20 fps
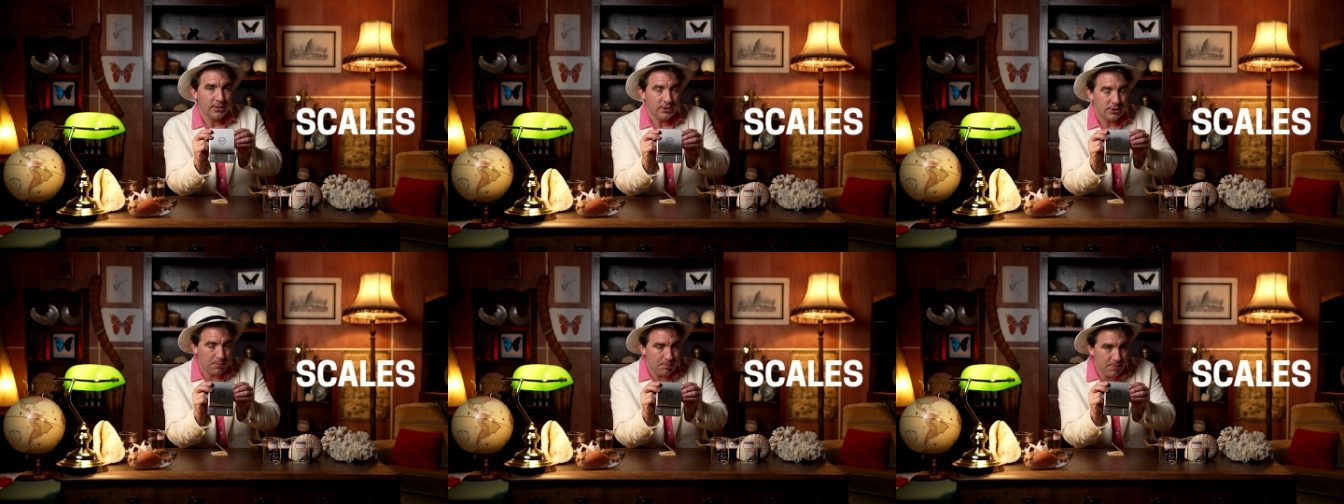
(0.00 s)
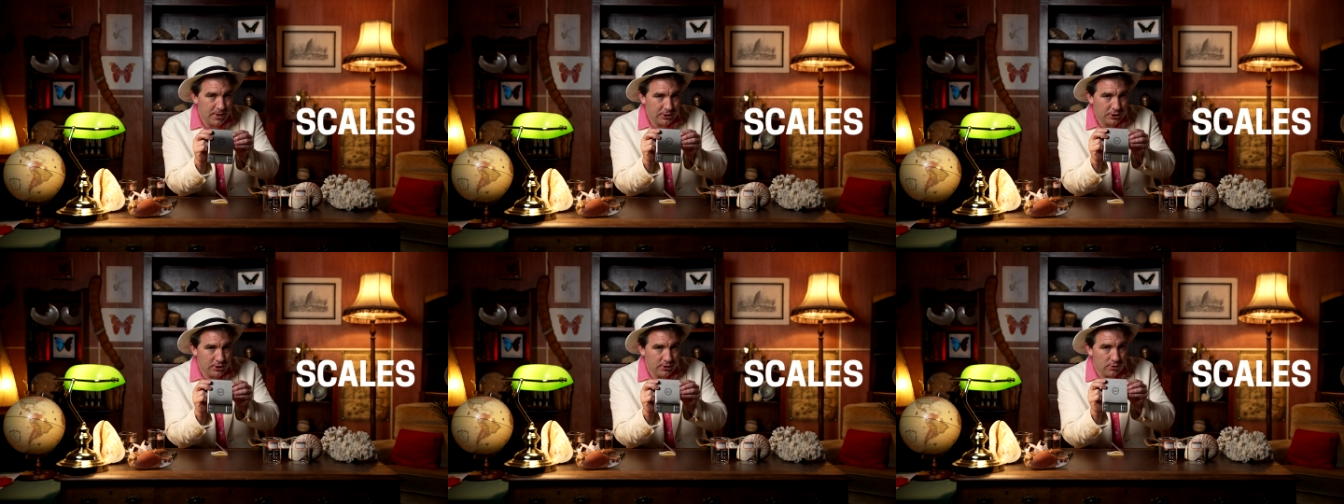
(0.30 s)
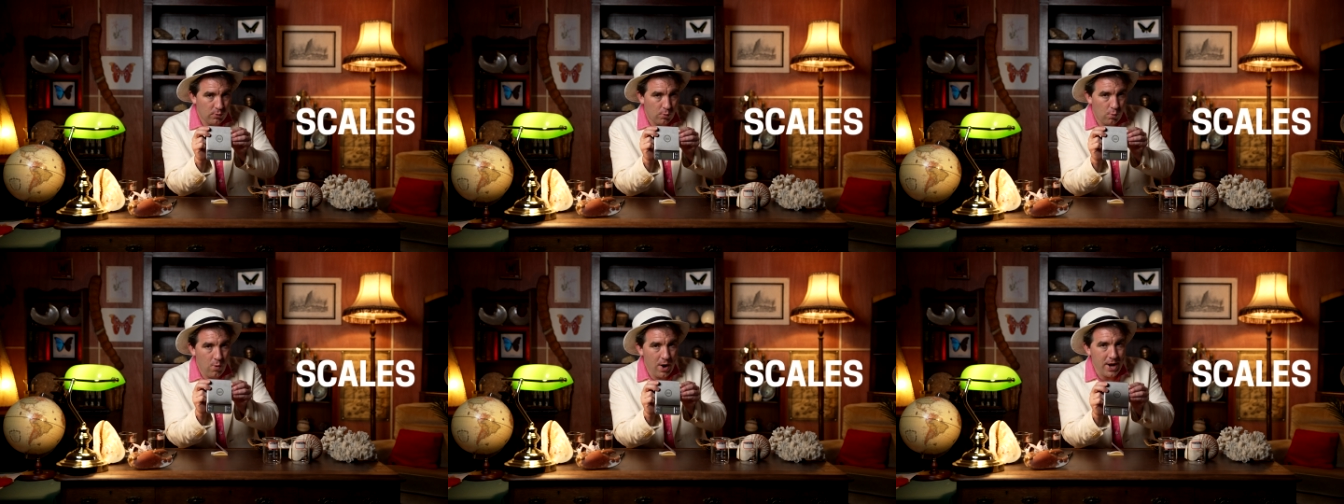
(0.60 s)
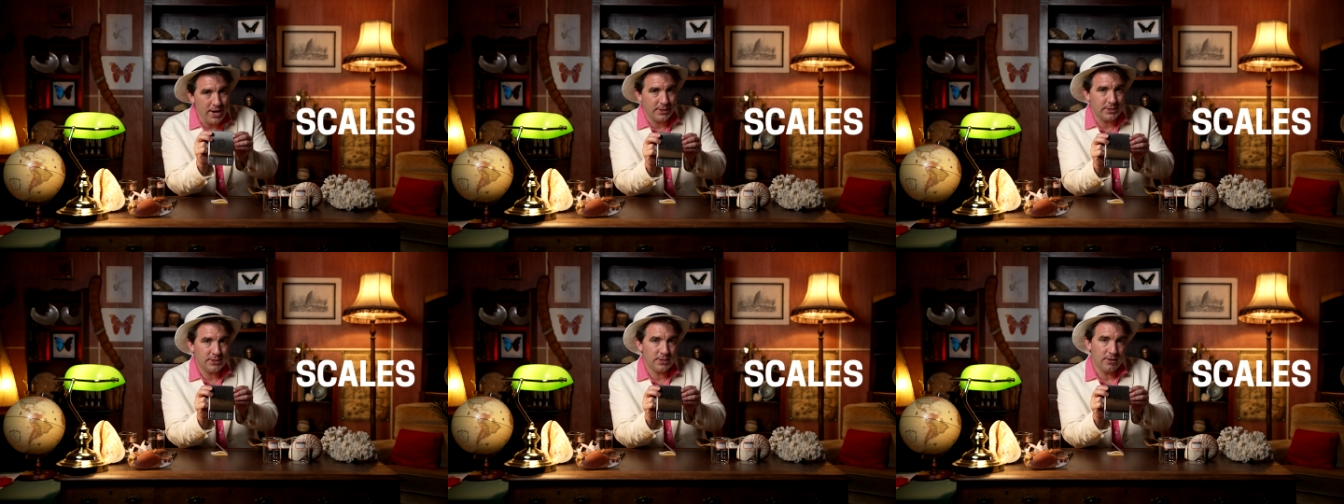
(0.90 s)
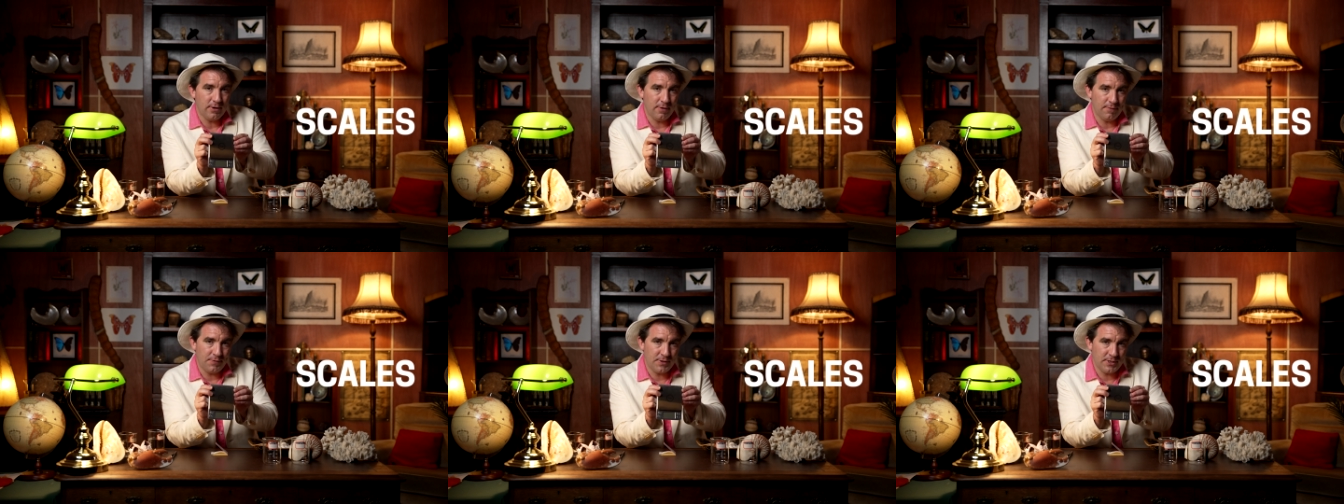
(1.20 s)
to measure the weight
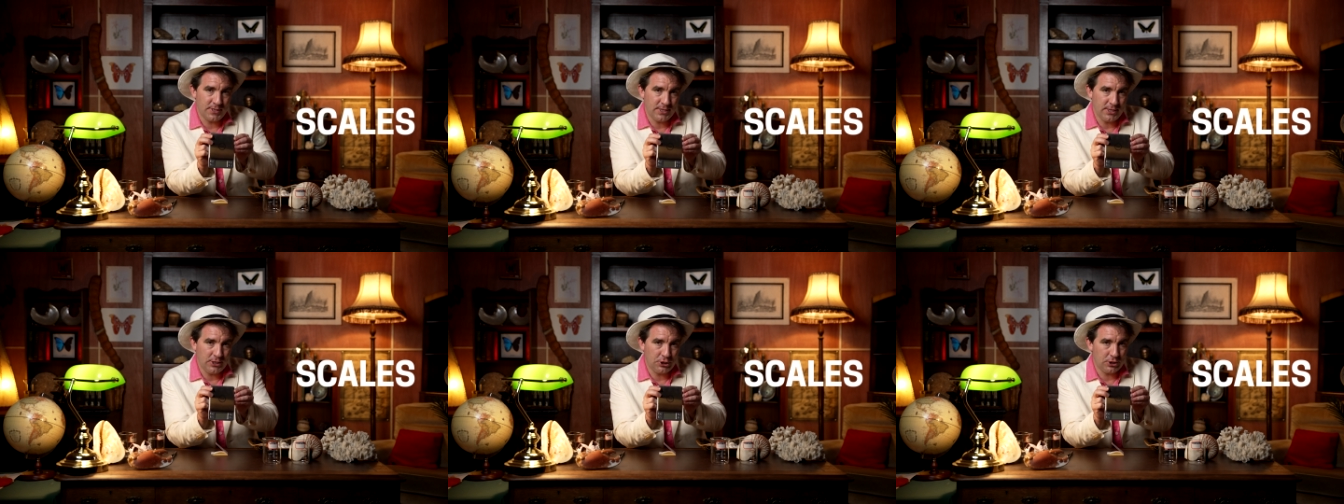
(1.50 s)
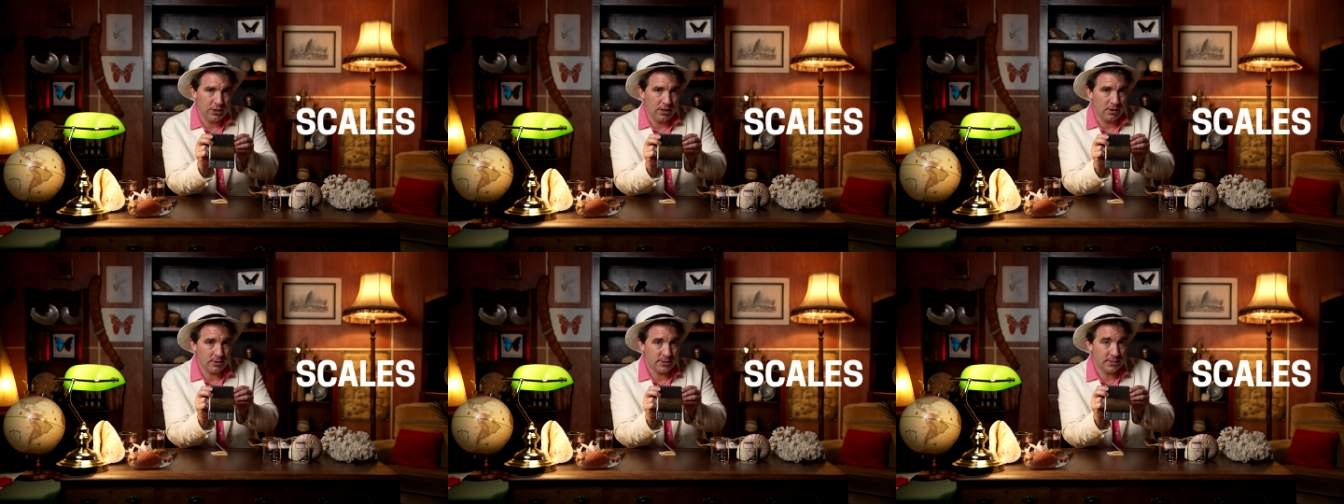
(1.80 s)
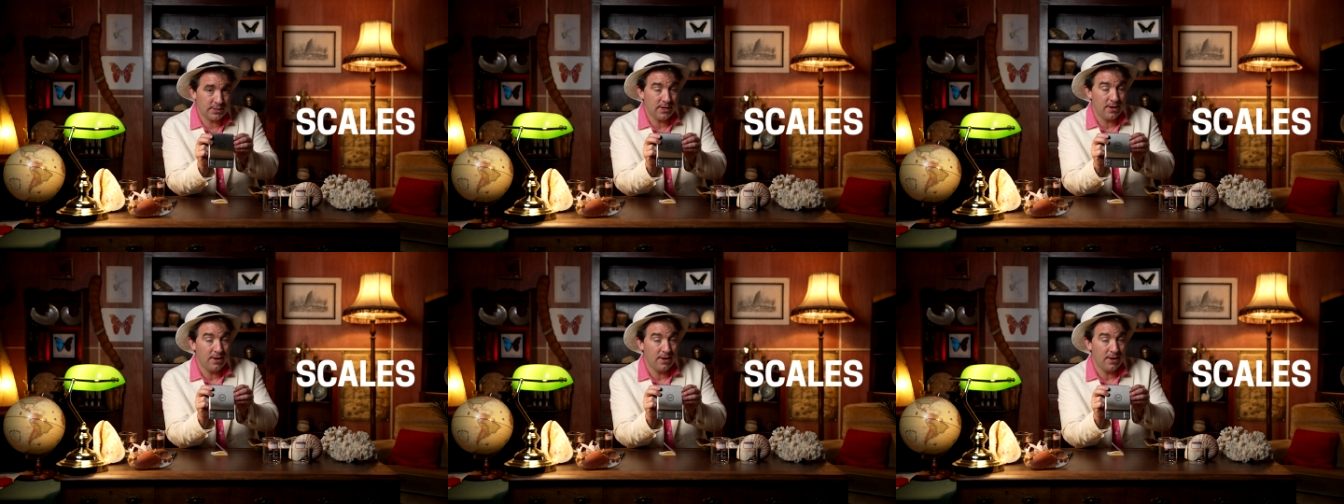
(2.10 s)
of the seashells